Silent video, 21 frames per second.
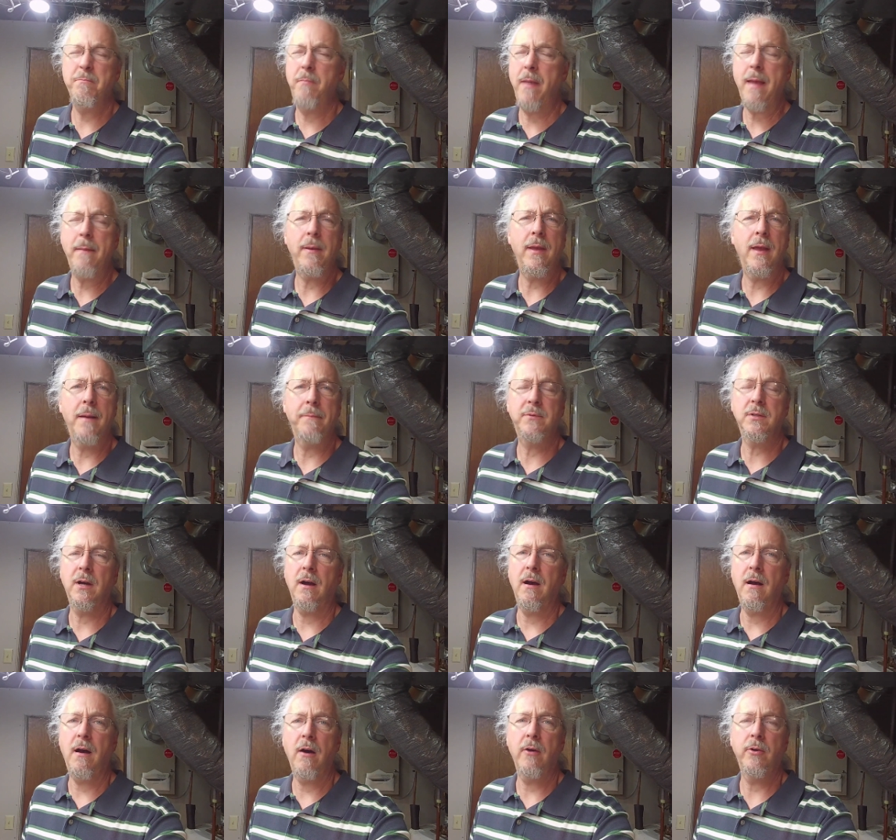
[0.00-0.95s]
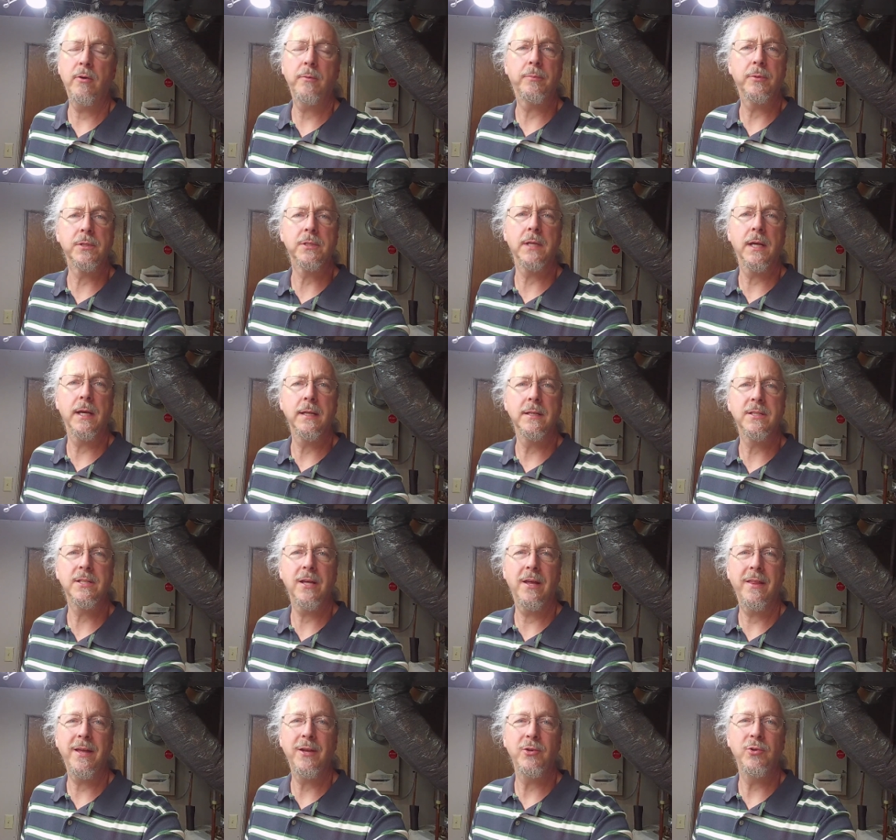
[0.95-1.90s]
baby up to 100% and see
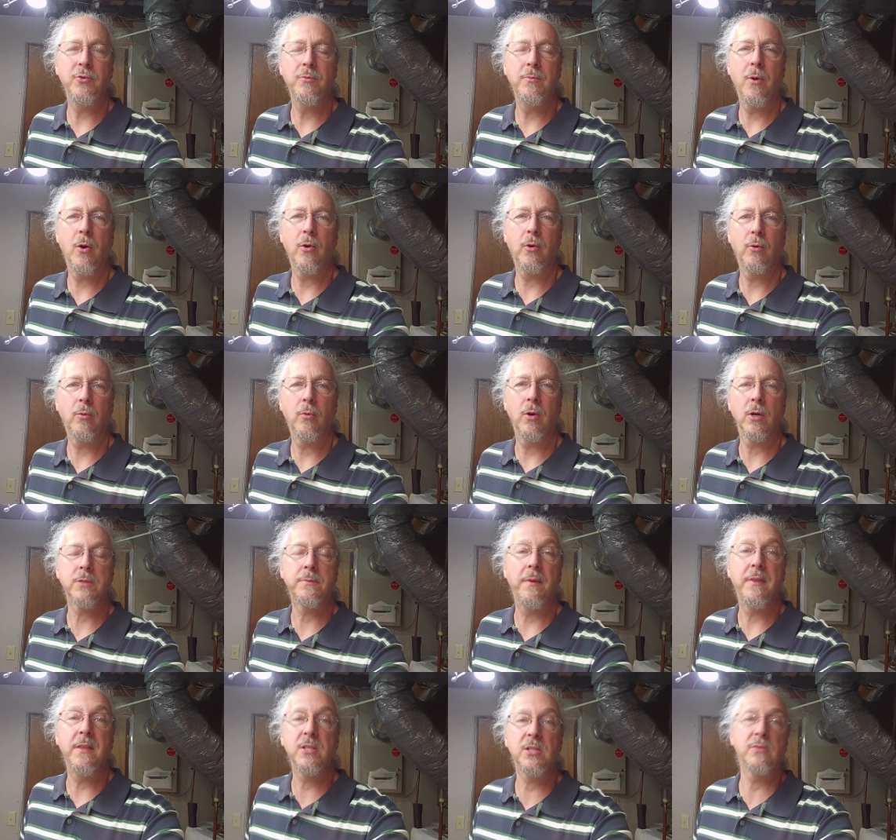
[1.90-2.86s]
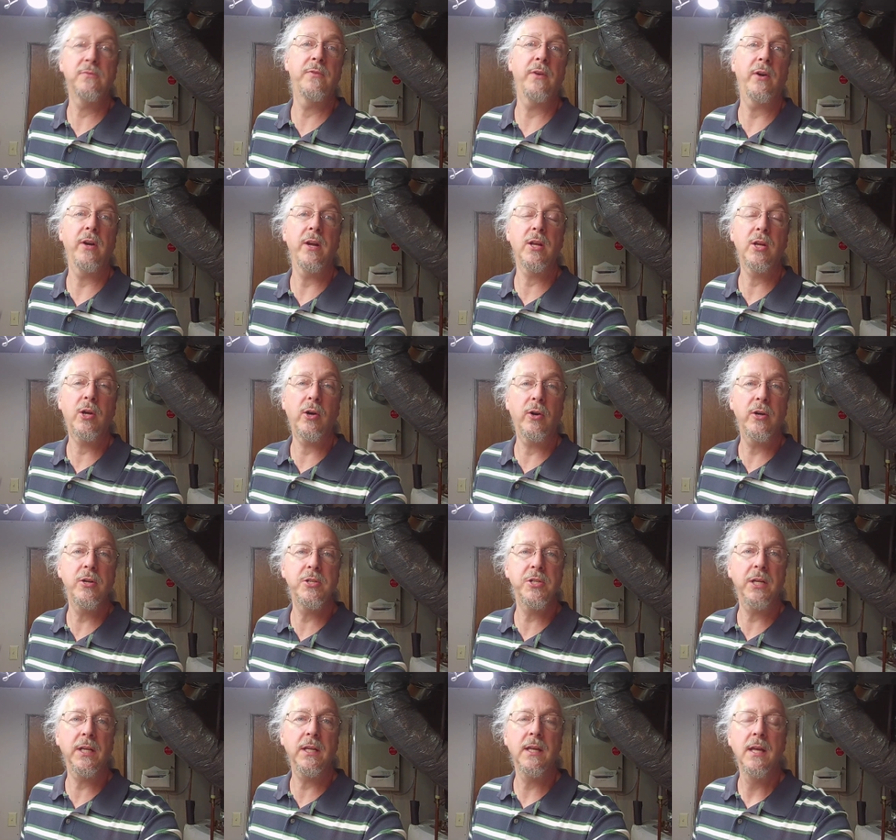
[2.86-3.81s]
how that new motor works. But this is very
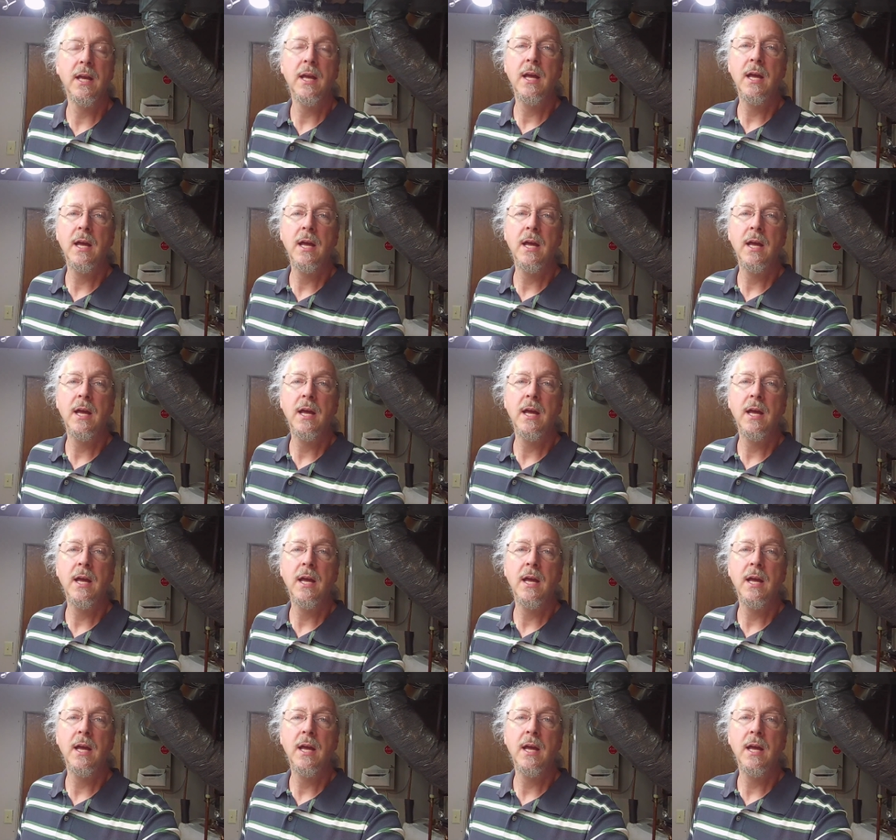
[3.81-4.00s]
encouraging.